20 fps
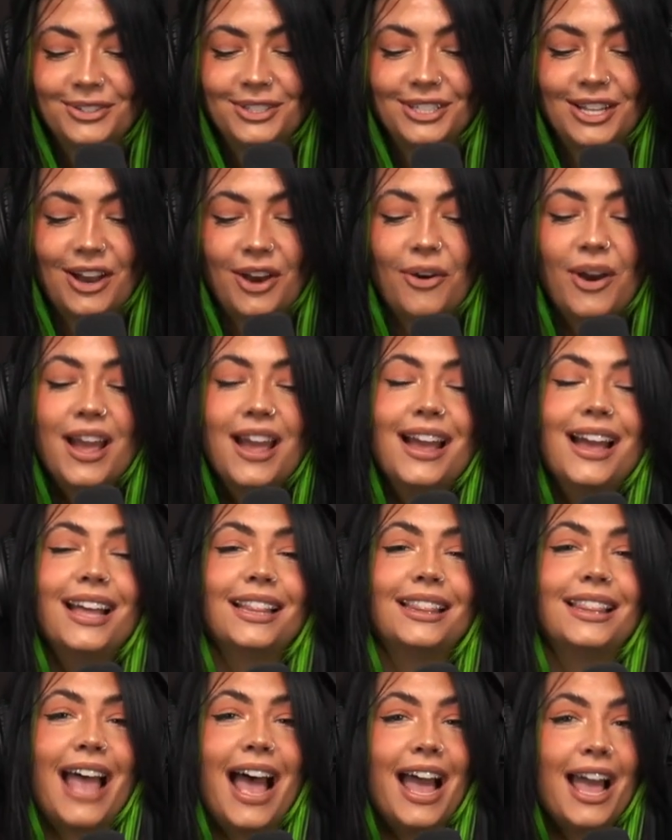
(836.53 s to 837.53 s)
So
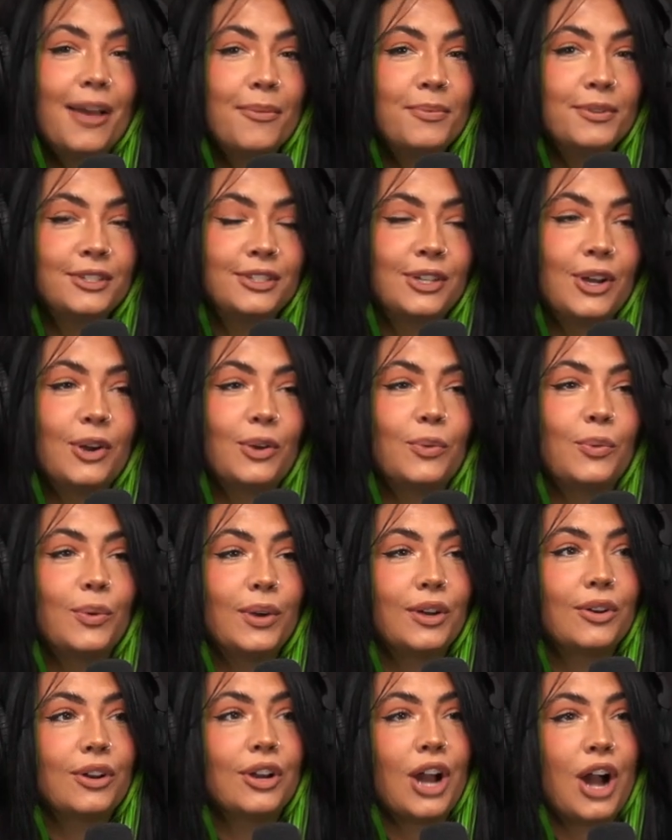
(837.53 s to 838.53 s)
that episode
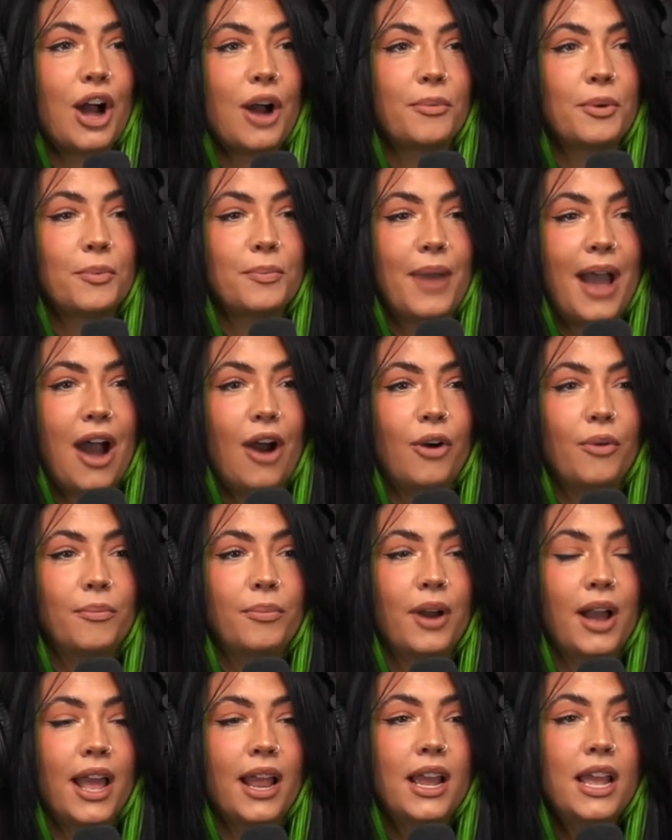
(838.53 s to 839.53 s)
will come about,
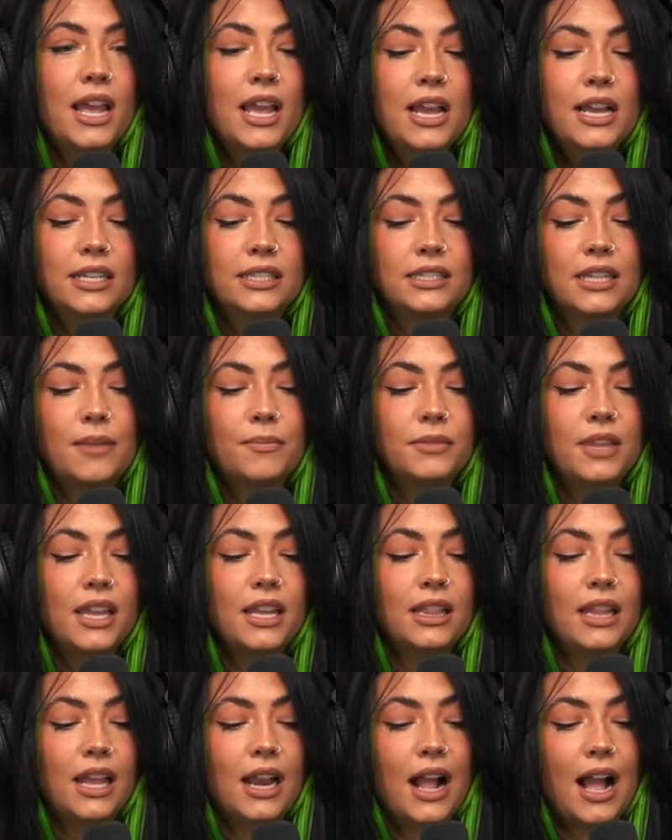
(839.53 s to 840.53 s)
but
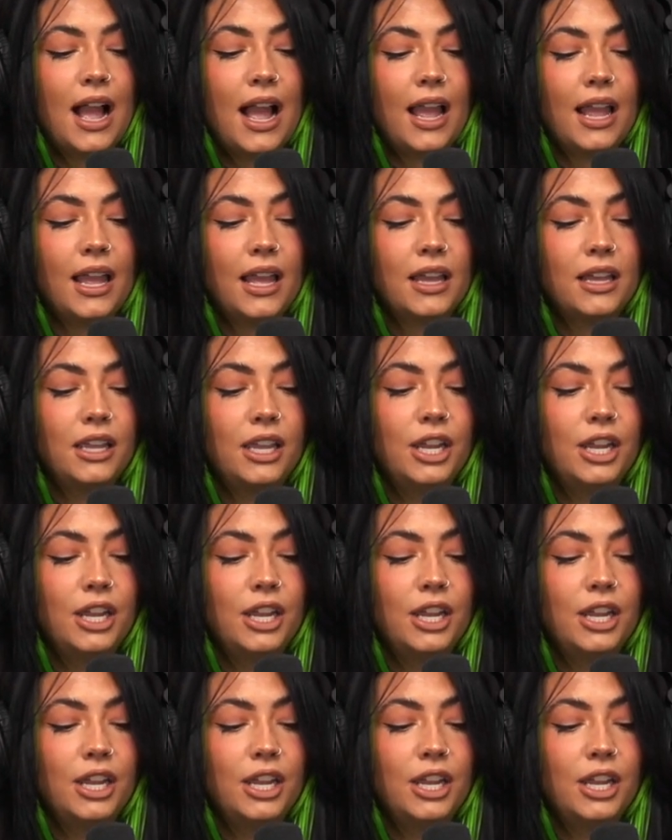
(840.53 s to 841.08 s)
something that I,